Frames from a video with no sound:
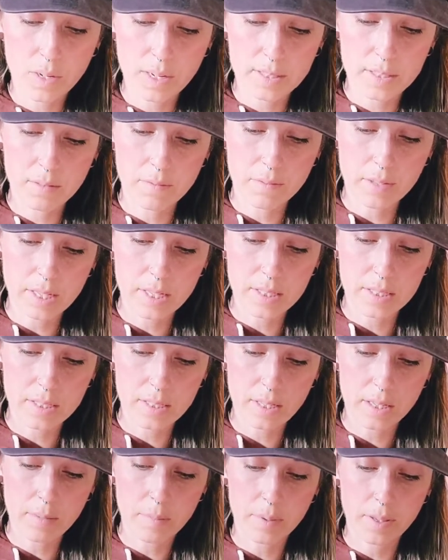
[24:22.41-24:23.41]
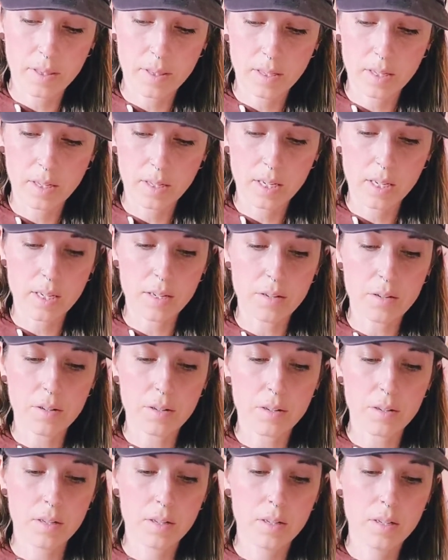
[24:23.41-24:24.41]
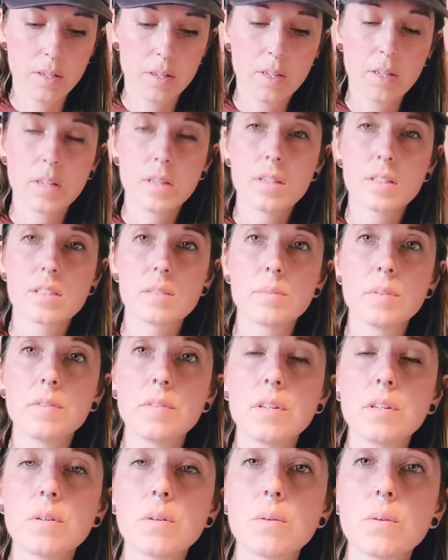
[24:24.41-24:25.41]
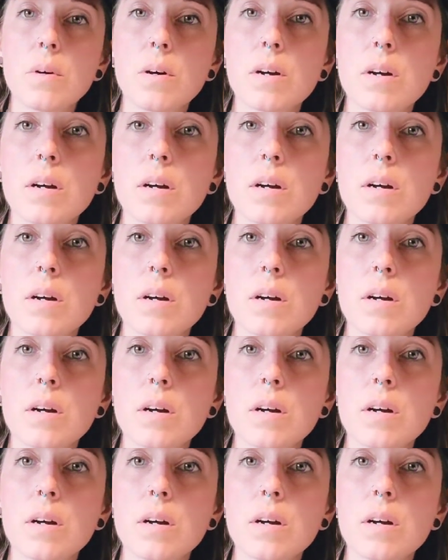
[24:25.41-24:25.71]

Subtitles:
wise advice, and empathetic ear. Some of you